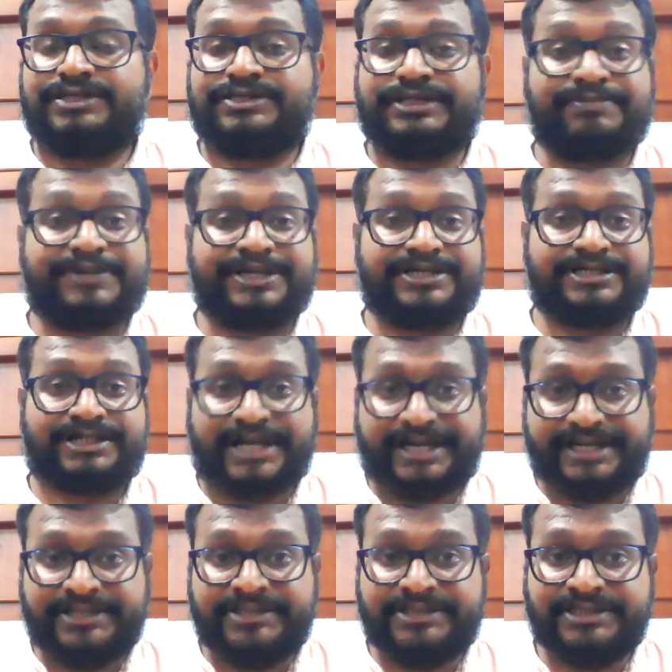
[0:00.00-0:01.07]
temperature
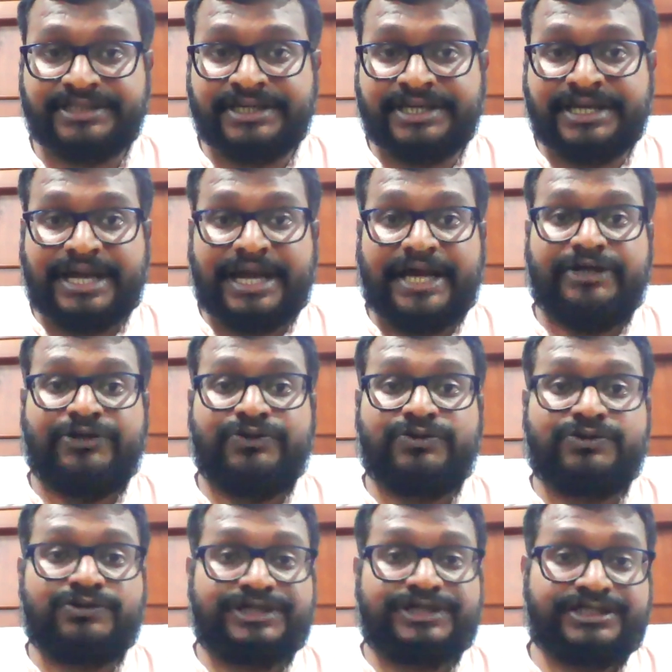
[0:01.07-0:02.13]
rise, and
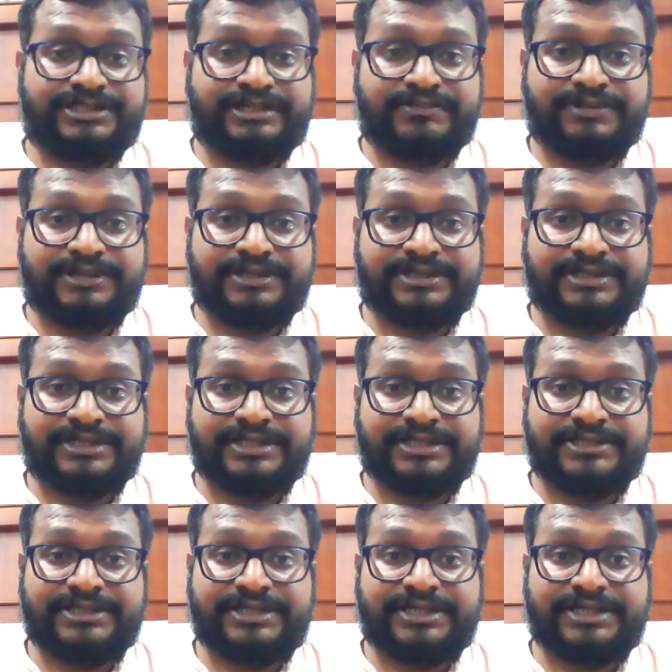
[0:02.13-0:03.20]
due to these temperature
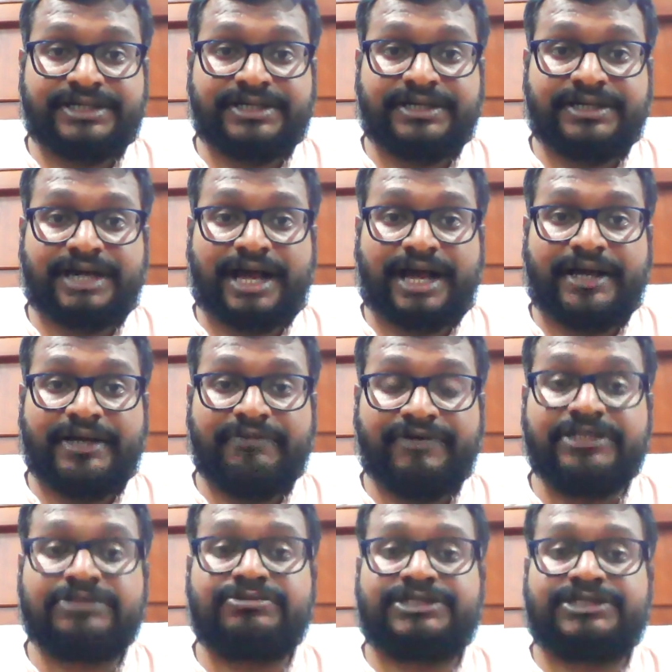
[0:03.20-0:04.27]
rise, there are
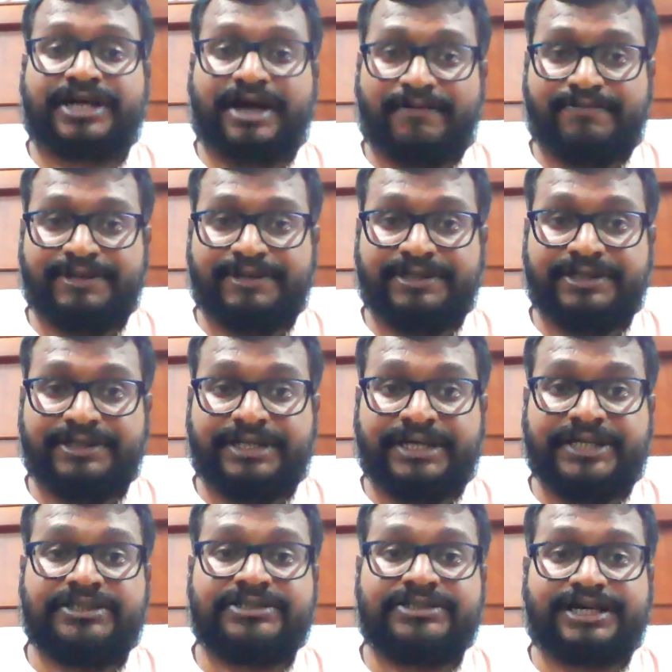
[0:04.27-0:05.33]
events which are happening,
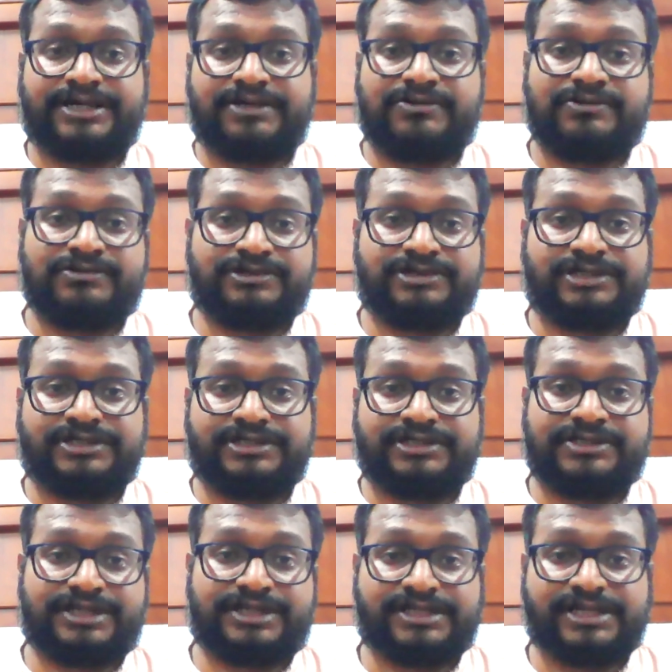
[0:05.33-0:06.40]
like the cyclones and
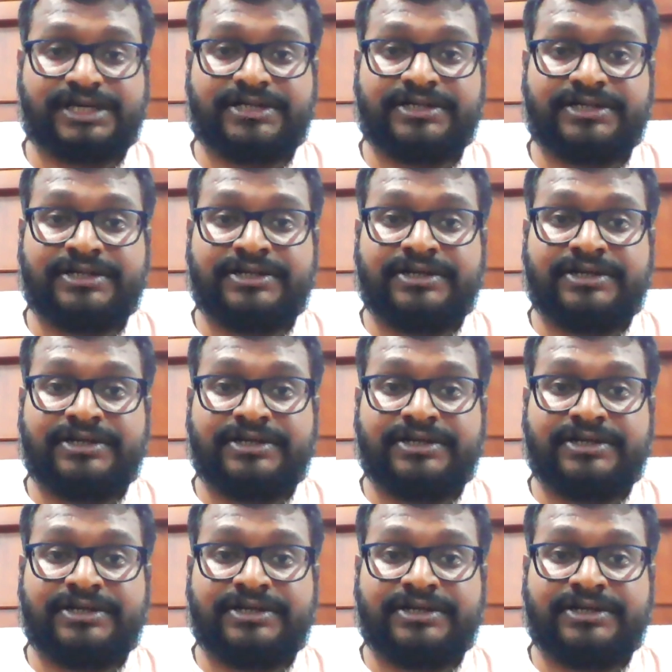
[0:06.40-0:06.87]
things like that.